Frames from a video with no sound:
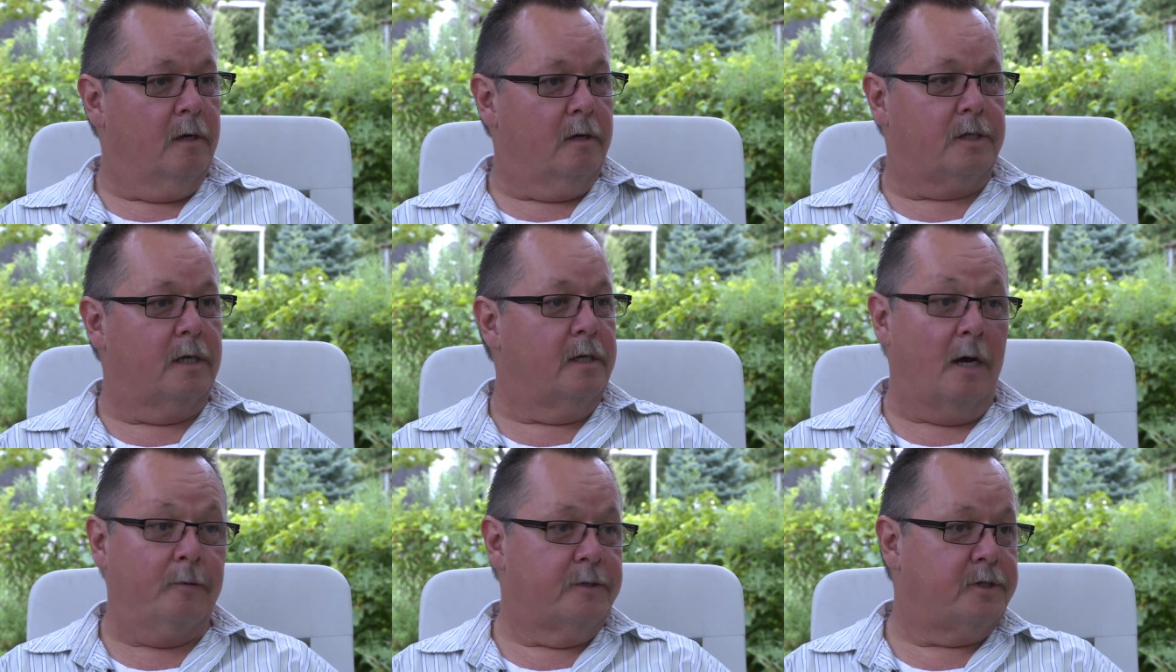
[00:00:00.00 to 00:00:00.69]
sitting
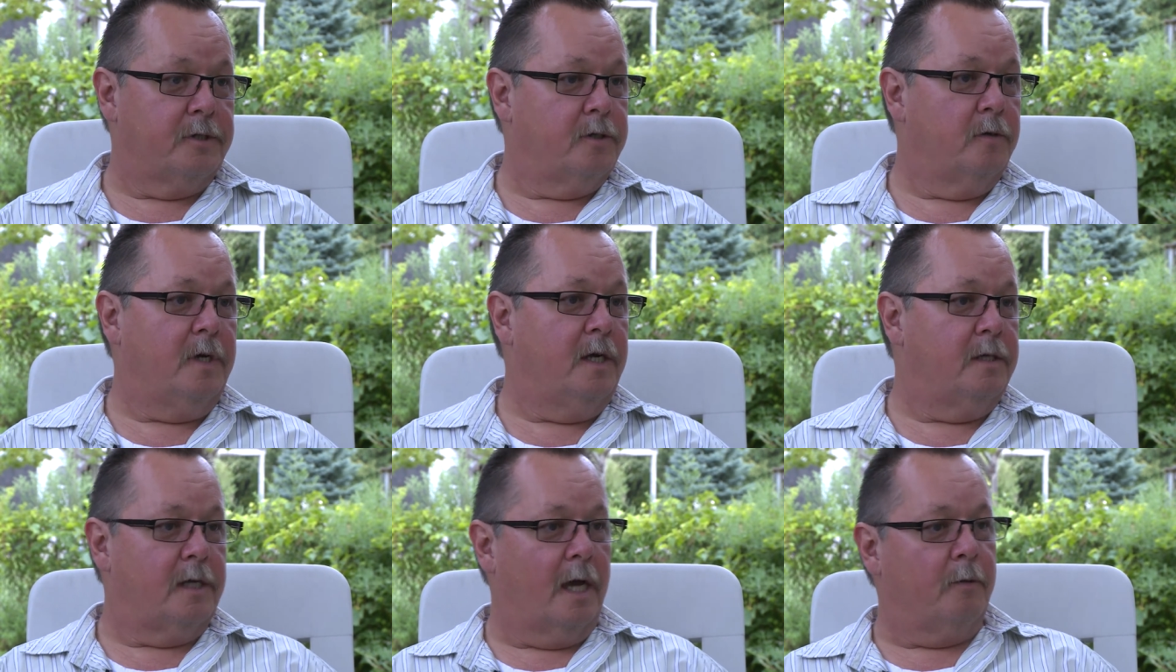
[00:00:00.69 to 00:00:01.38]
down with
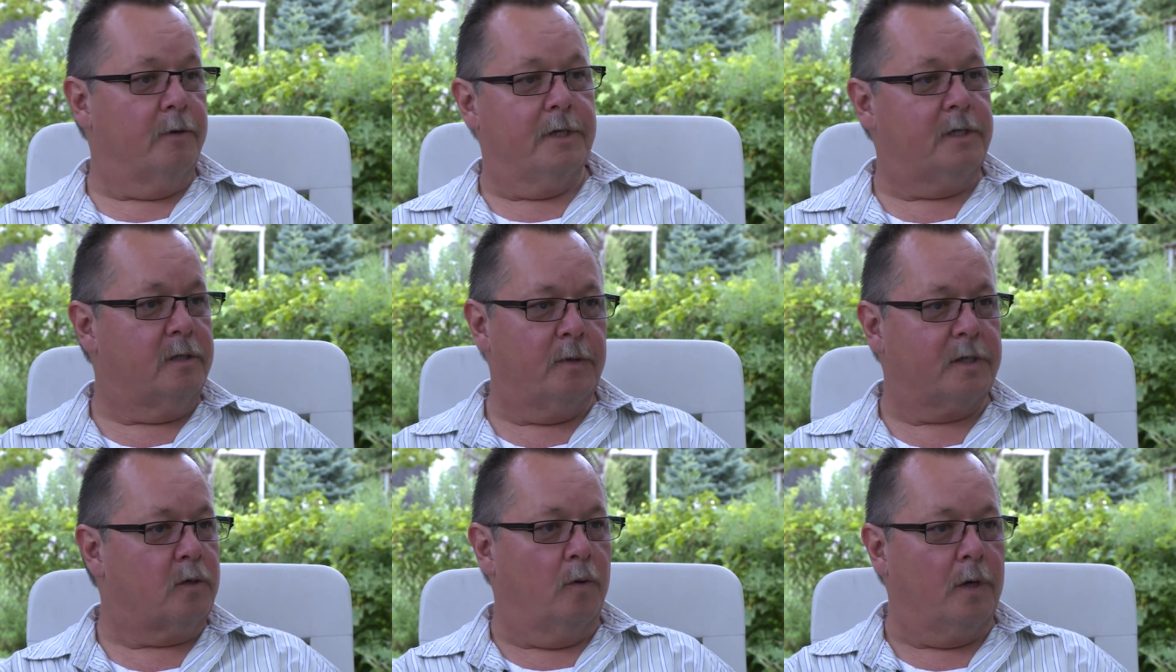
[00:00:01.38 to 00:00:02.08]
Suzuki saying, well, this is
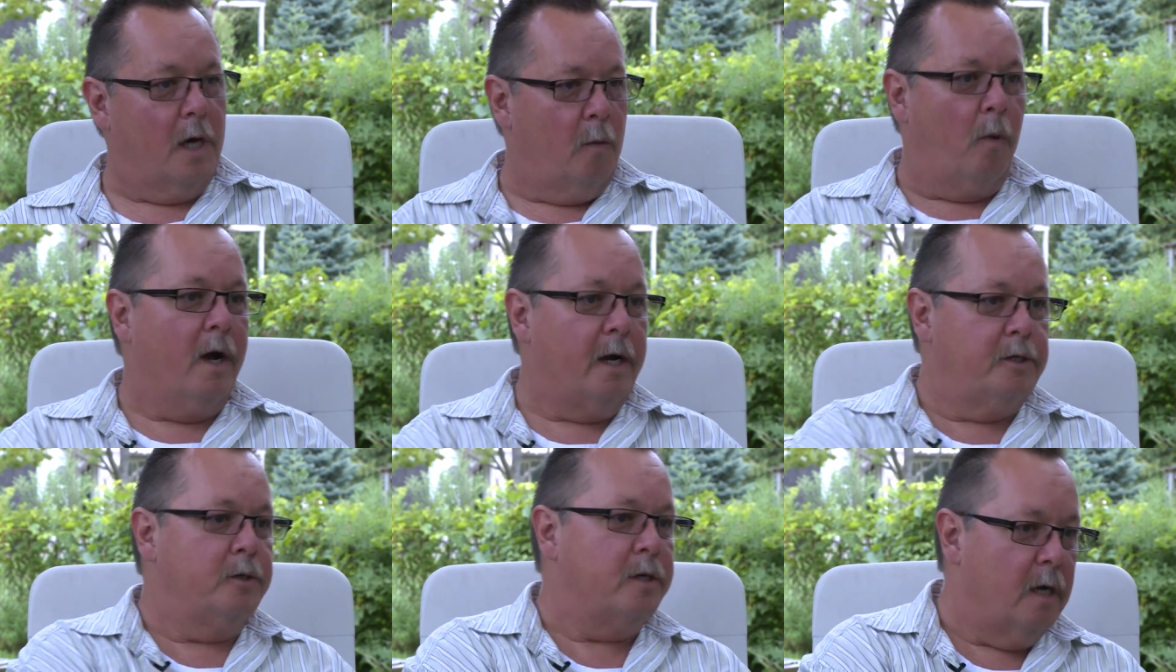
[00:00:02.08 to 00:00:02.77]
what's going on. Why
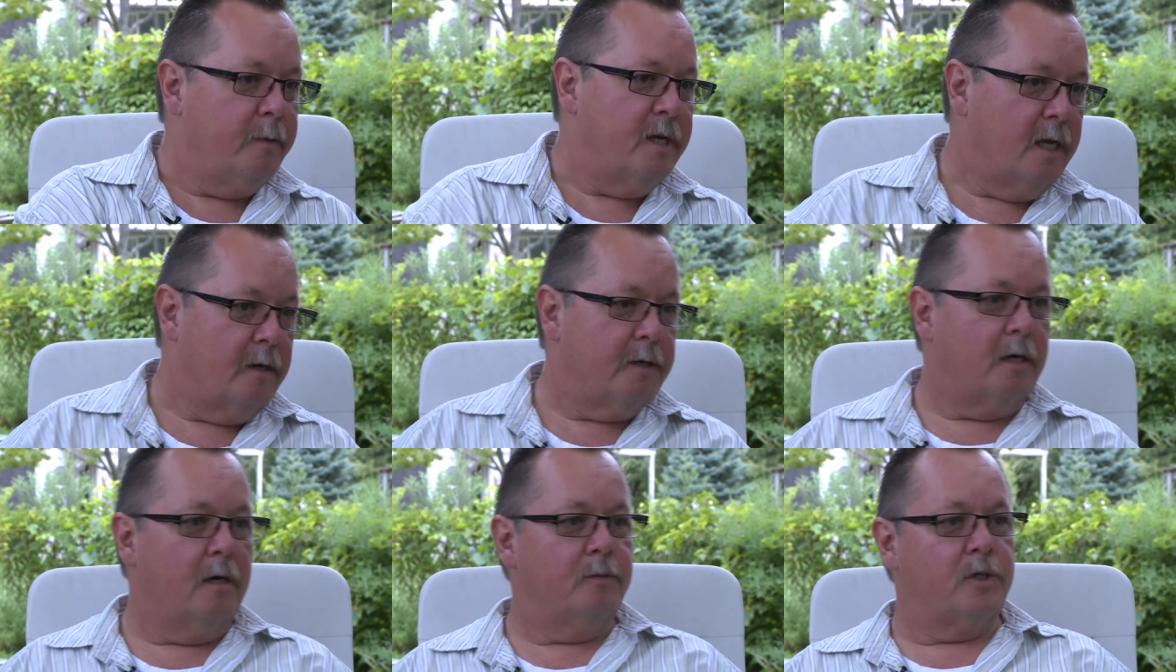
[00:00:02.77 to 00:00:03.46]
aren't you coming down
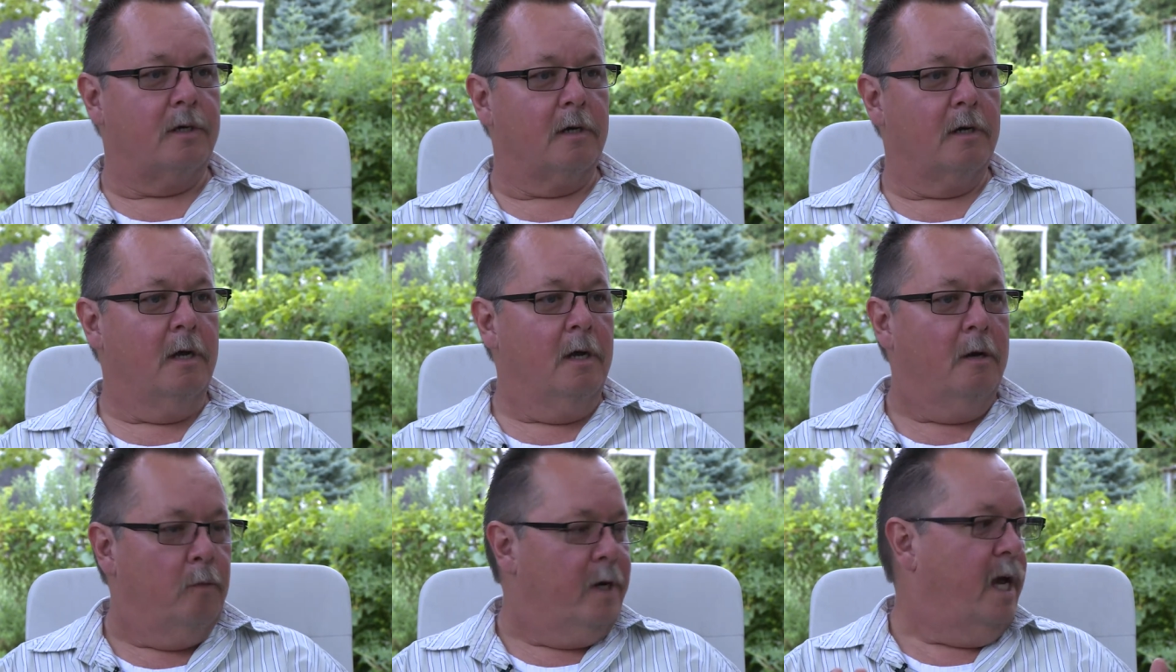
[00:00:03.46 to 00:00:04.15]
to Aamjiwnaang?
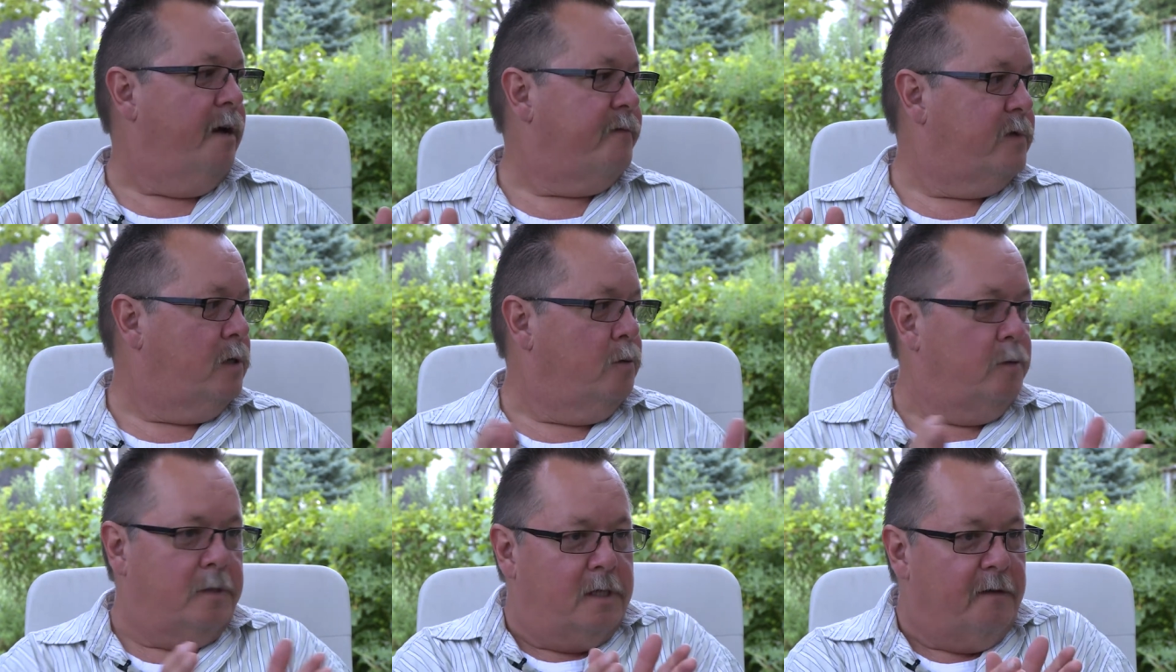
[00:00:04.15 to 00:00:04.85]
we have
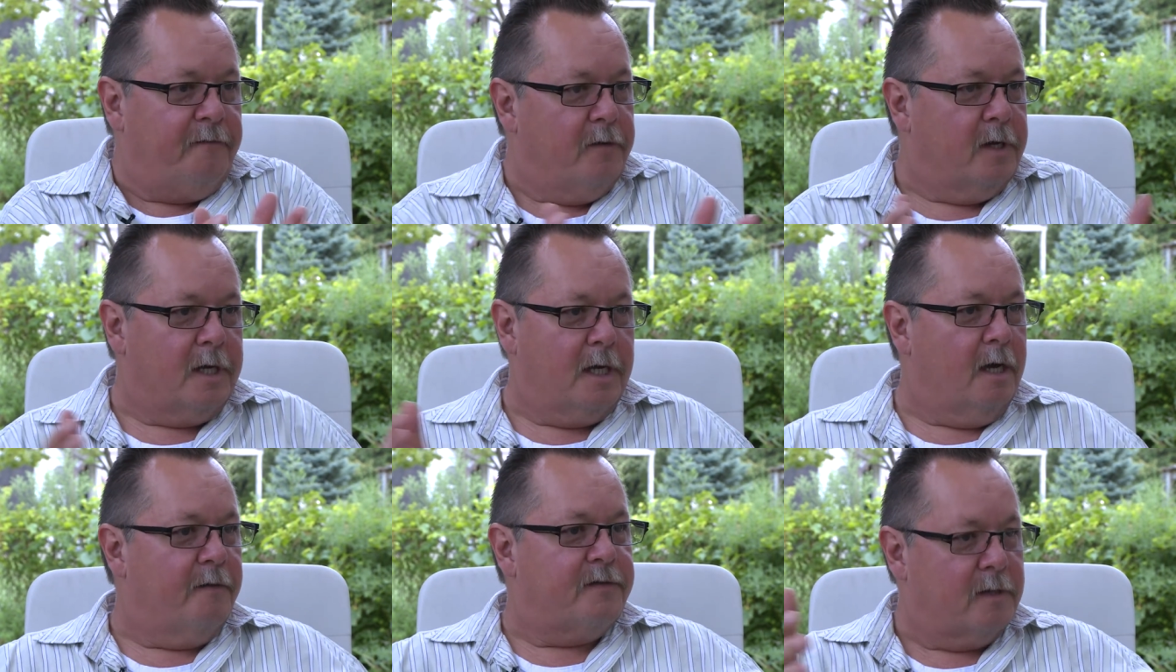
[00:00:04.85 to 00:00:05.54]
two different
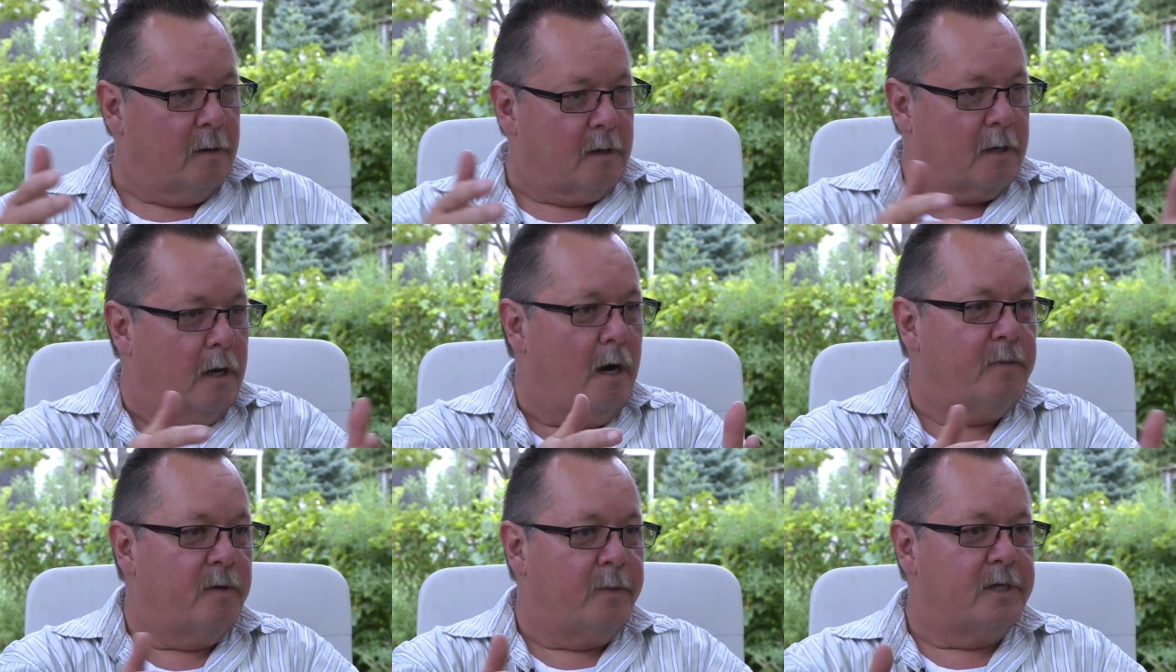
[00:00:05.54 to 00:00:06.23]
gifts that
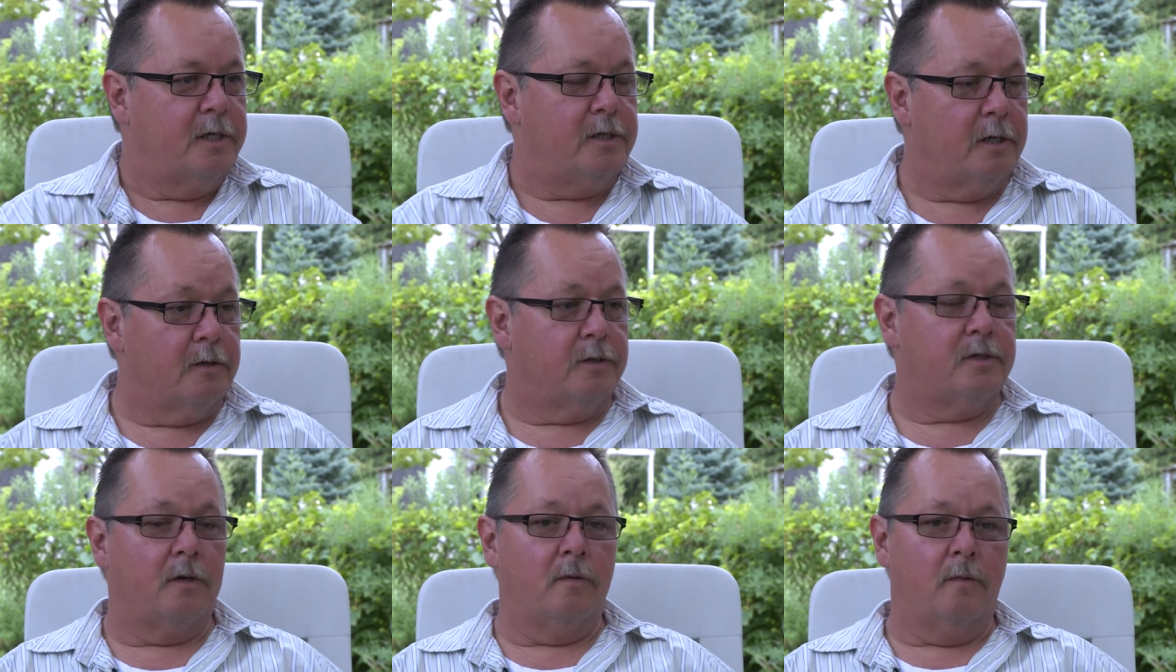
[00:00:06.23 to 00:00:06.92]
complement each other
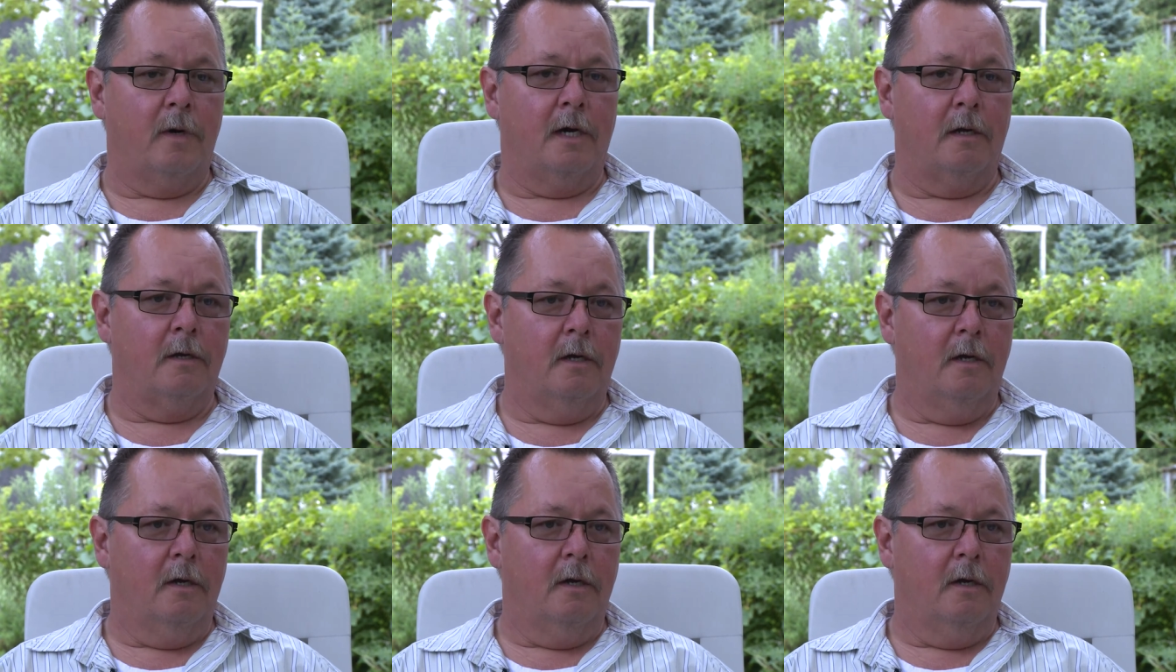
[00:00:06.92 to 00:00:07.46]
so well.